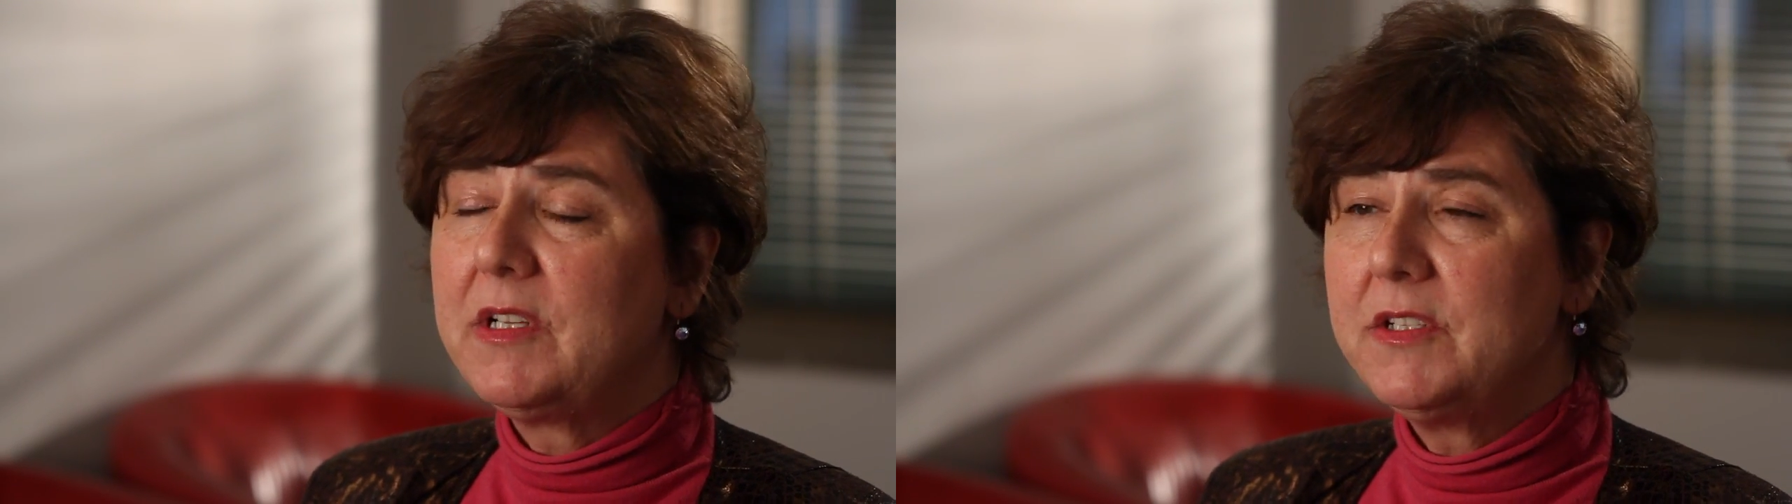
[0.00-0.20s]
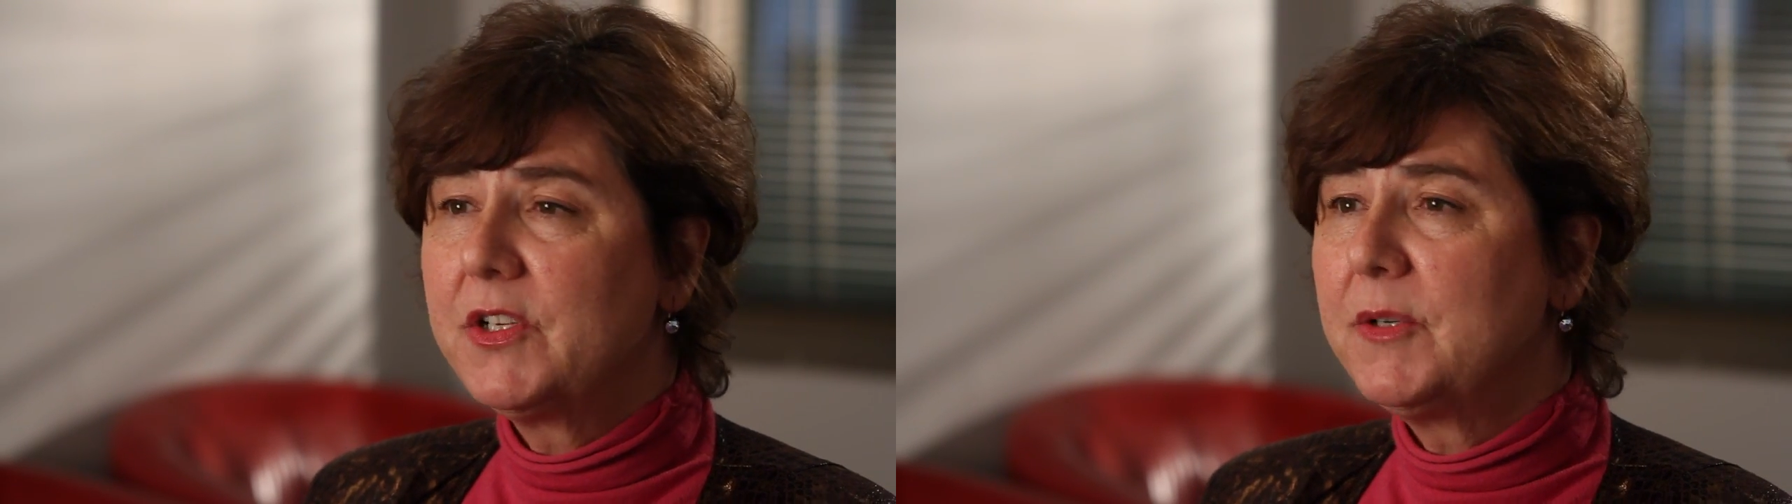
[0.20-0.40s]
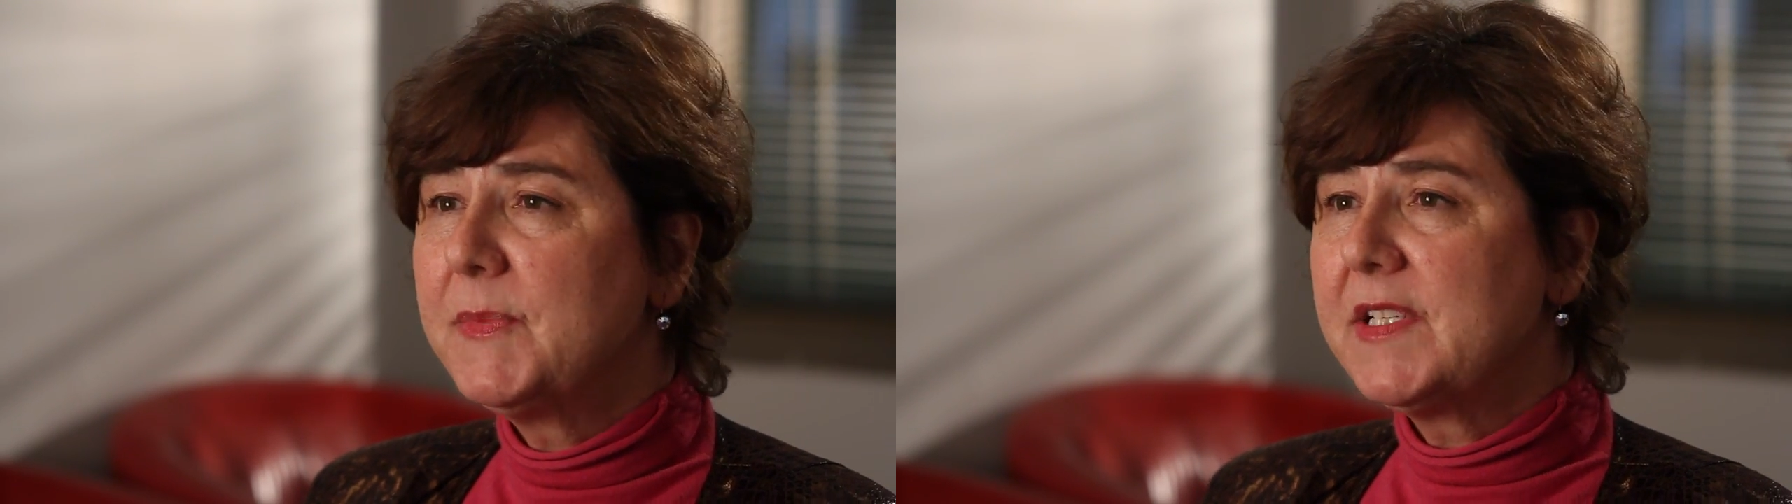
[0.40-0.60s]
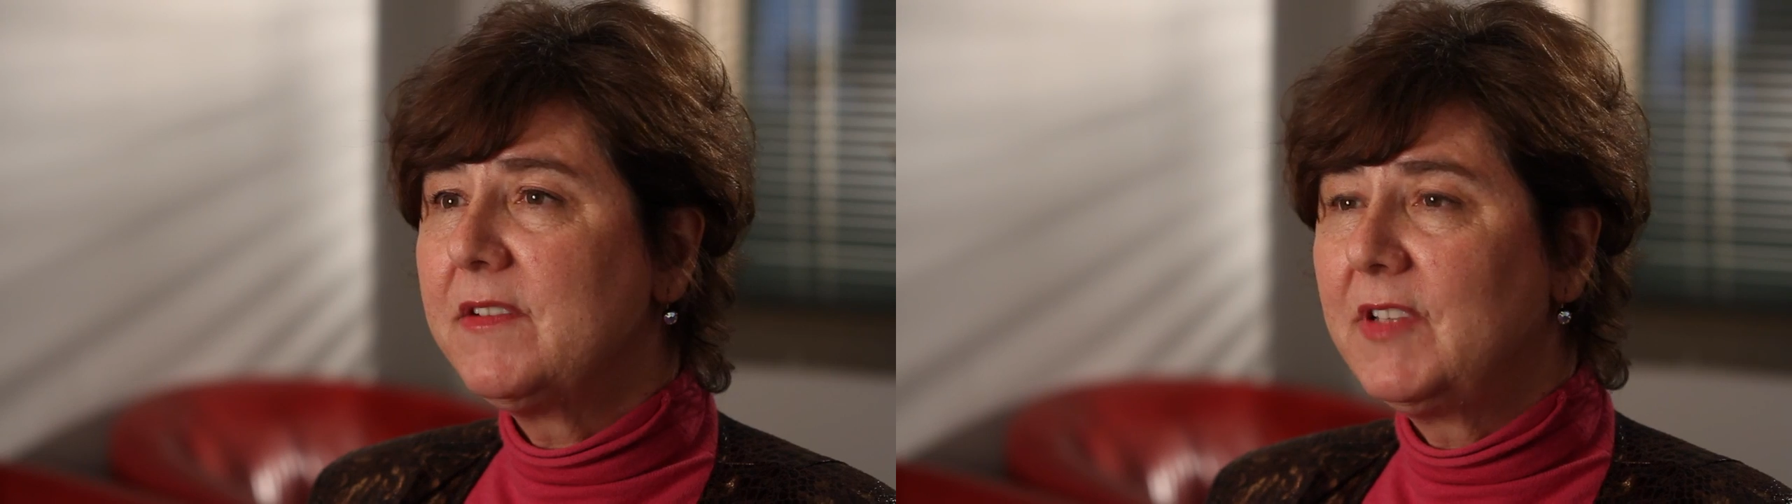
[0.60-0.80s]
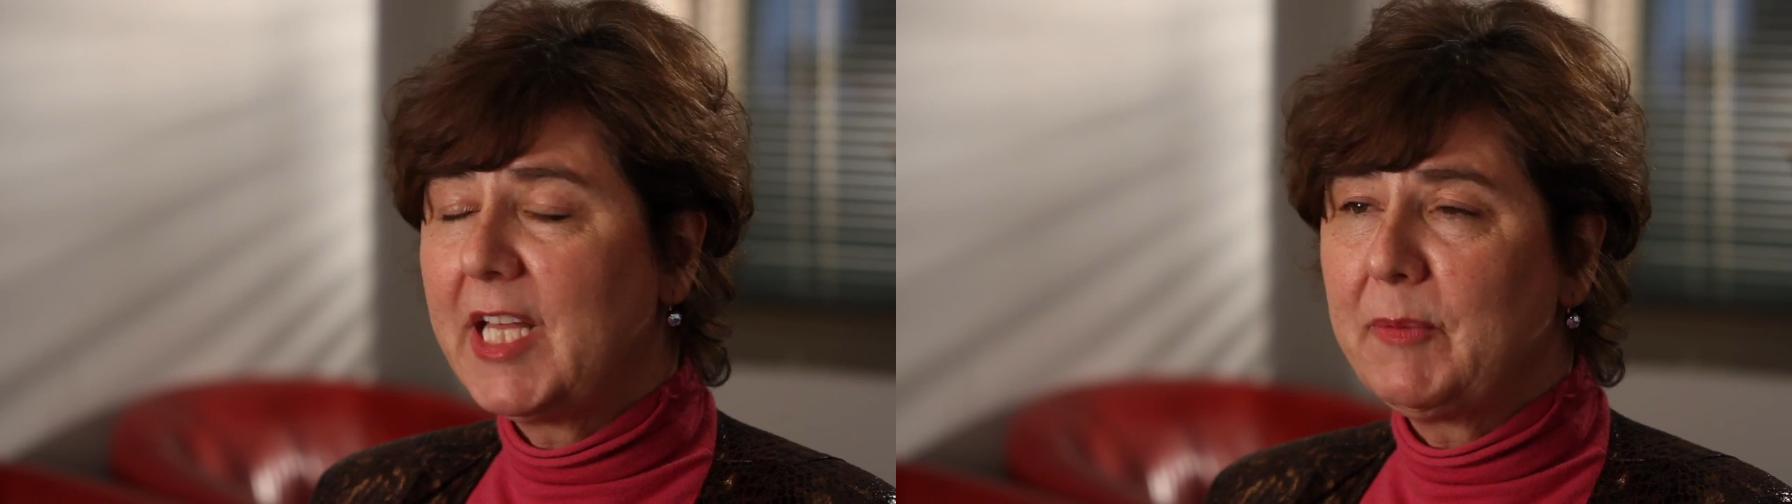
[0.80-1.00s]
in terms
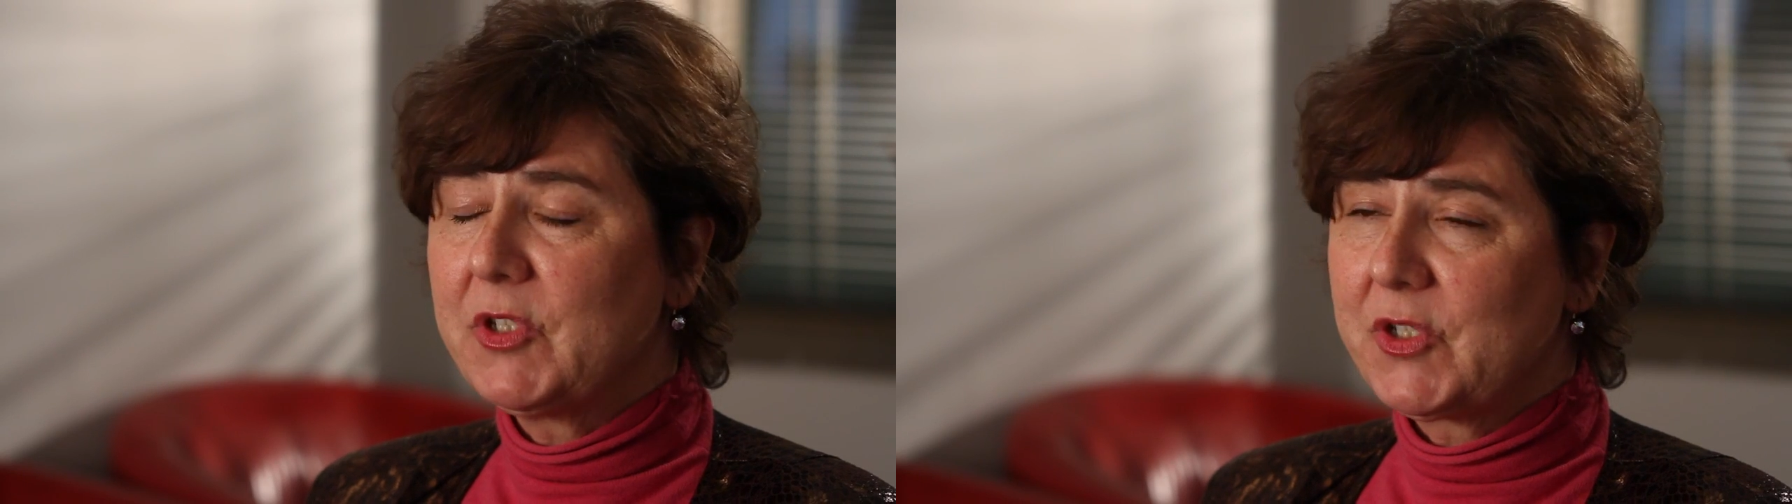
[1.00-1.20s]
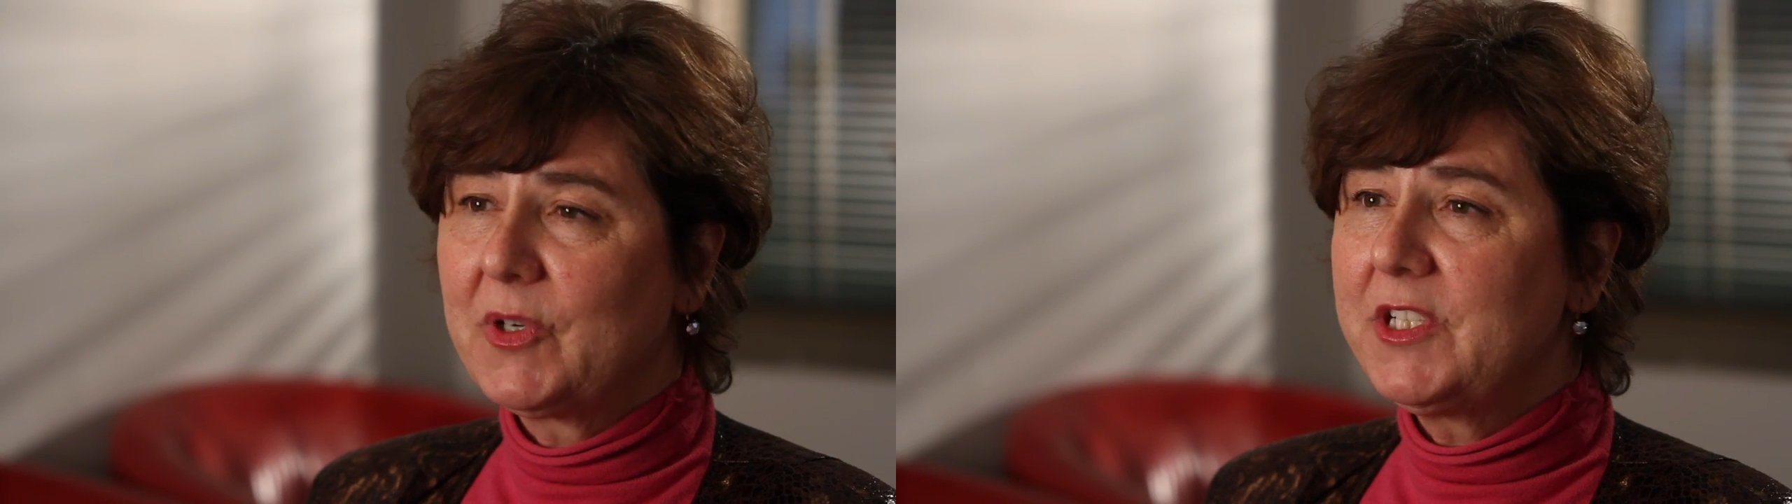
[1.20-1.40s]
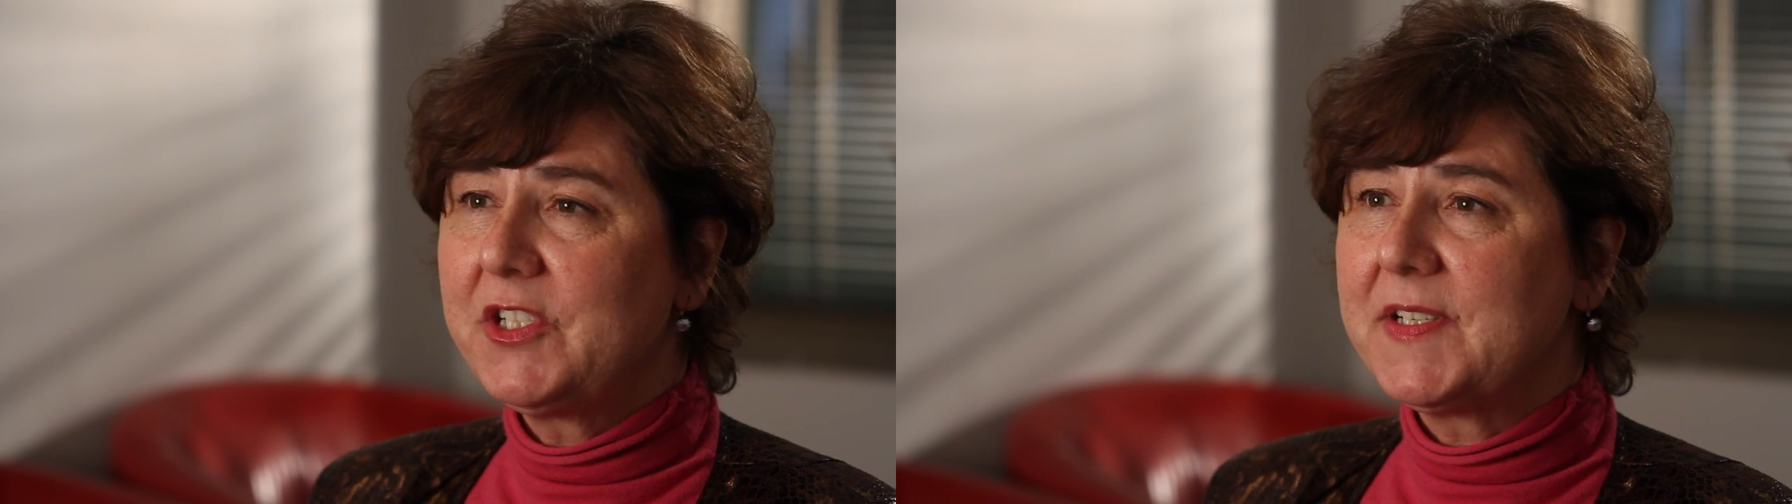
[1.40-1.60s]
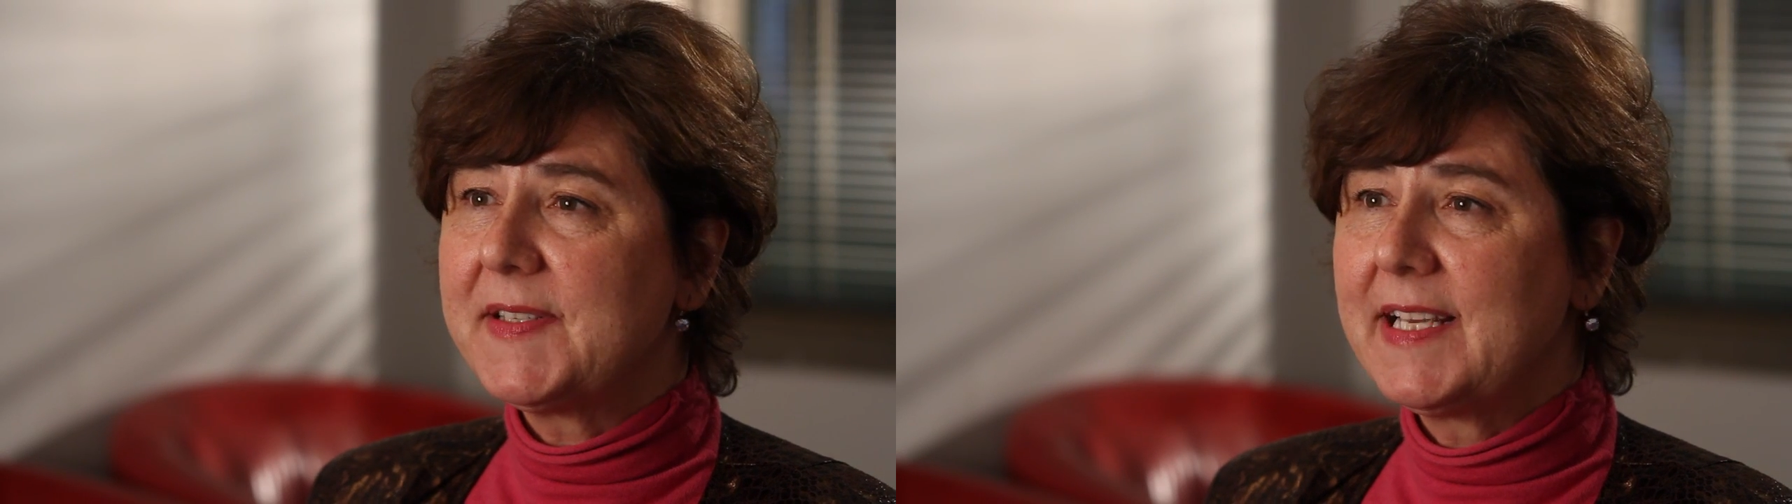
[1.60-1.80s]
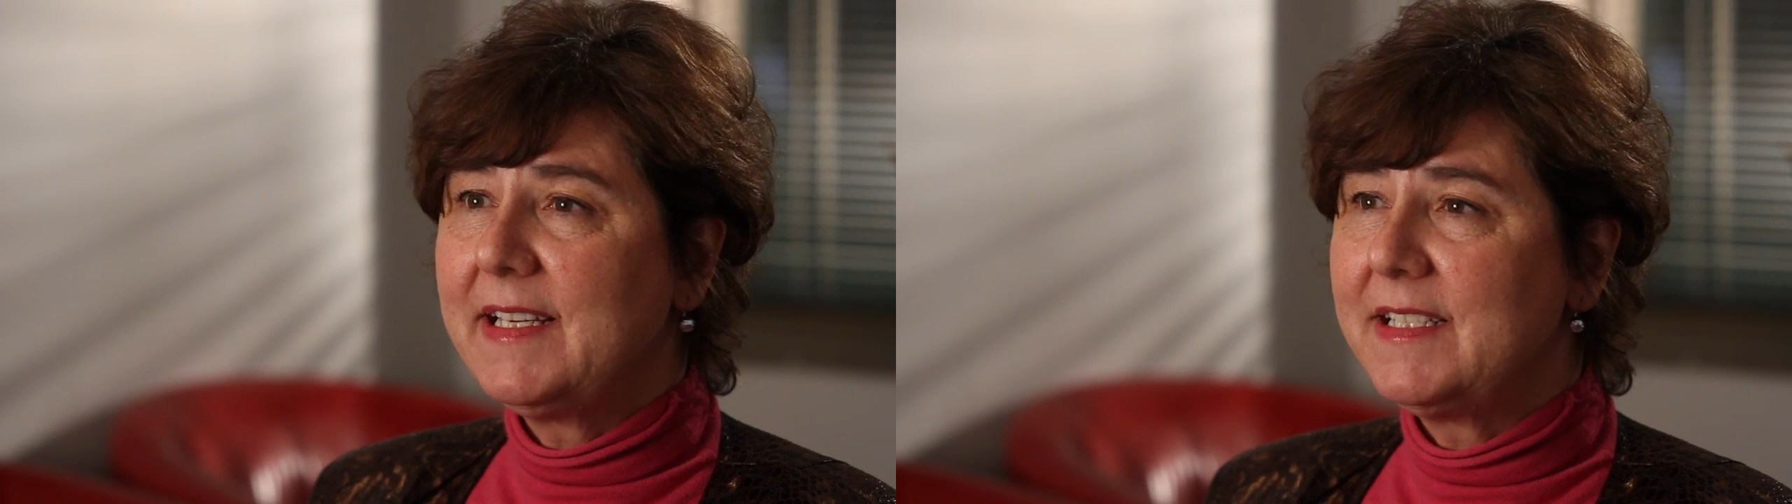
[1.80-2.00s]
of labor
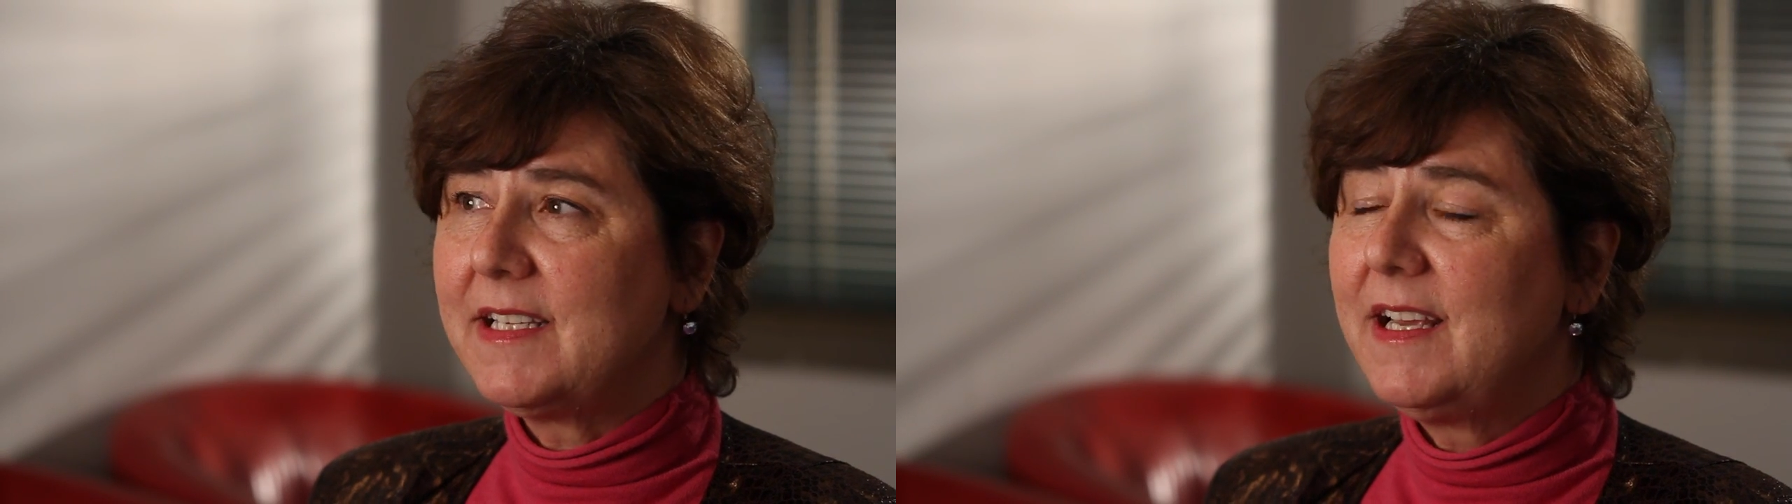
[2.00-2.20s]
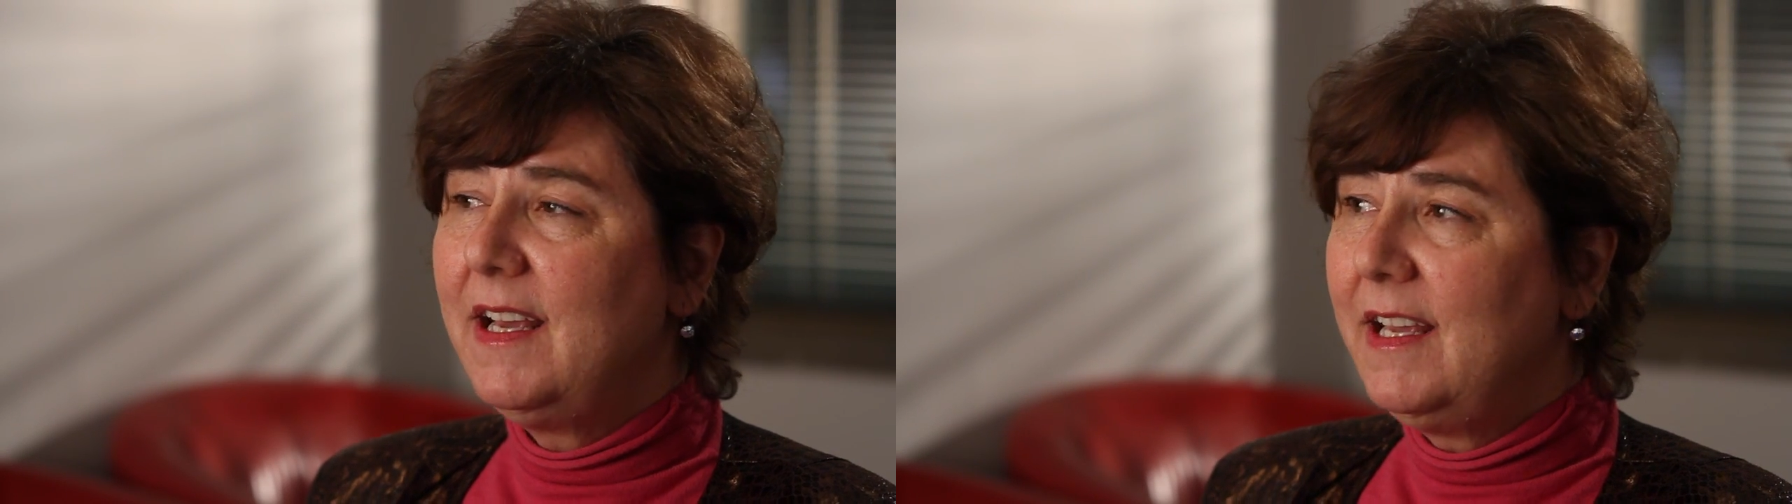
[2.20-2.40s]
shortages and,